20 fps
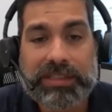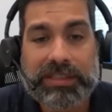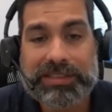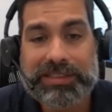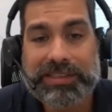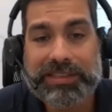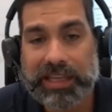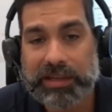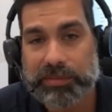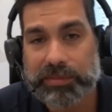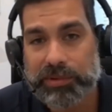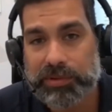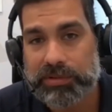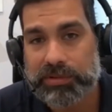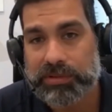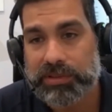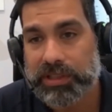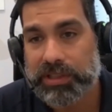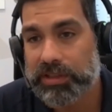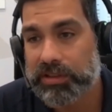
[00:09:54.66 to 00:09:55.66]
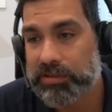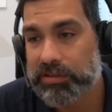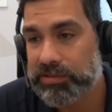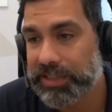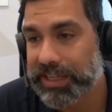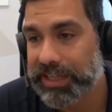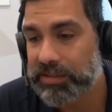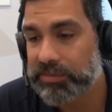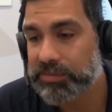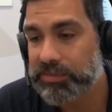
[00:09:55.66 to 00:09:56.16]
stable,
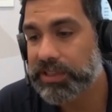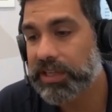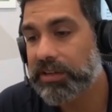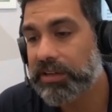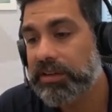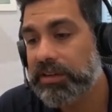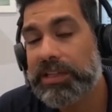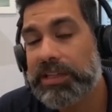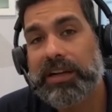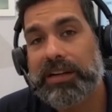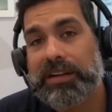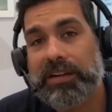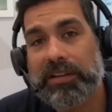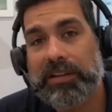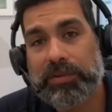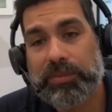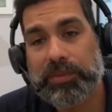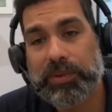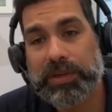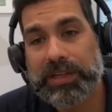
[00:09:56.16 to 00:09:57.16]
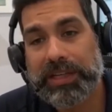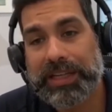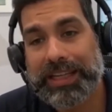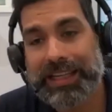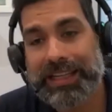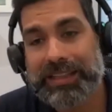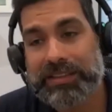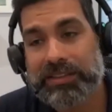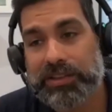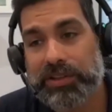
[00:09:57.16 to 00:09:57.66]
datums there. Another one
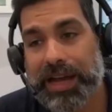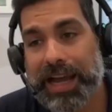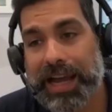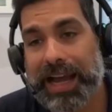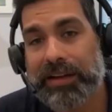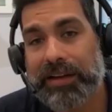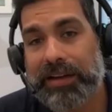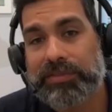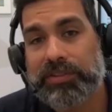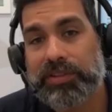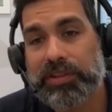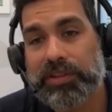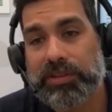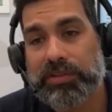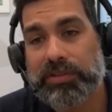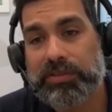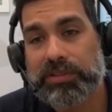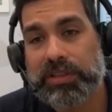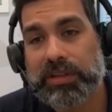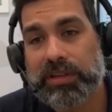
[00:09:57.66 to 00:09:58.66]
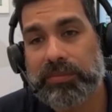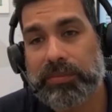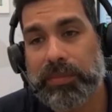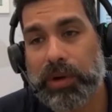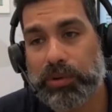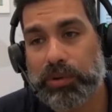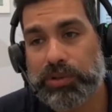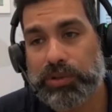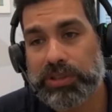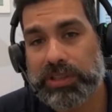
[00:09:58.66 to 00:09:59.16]
is you have to use some
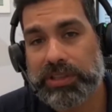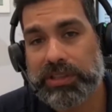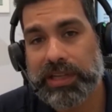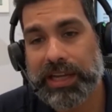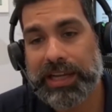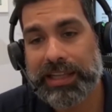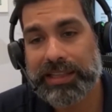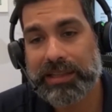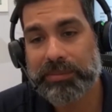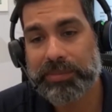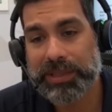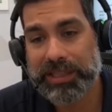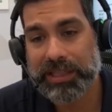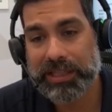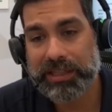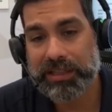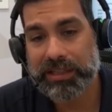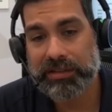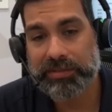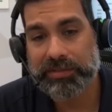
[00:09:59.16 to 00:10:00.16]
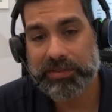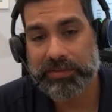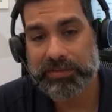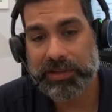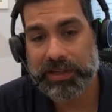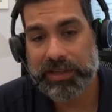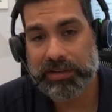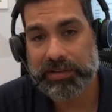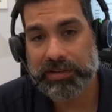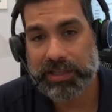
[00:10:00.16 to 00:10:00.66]
motion at the beginning of the
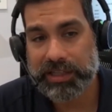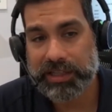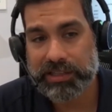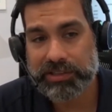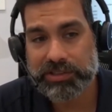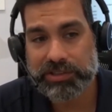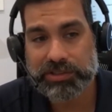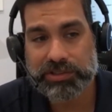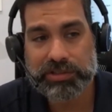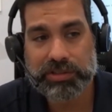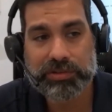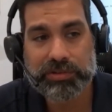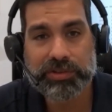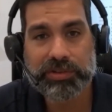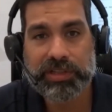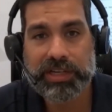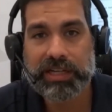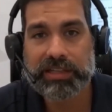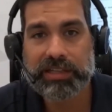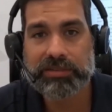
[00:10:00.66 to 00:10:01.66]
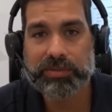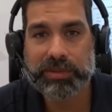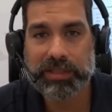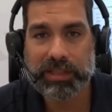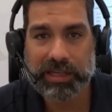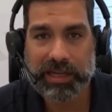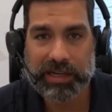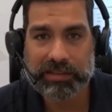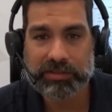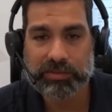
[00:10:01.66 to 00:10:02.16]
video. Like I just showed you guys when
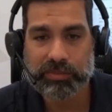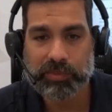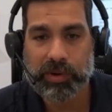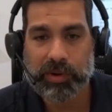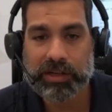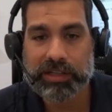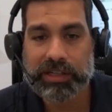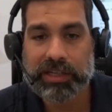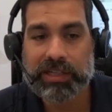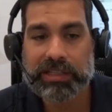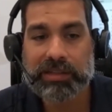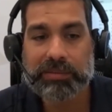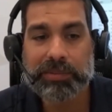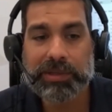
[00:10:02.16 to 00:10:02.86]
the guy is walking at the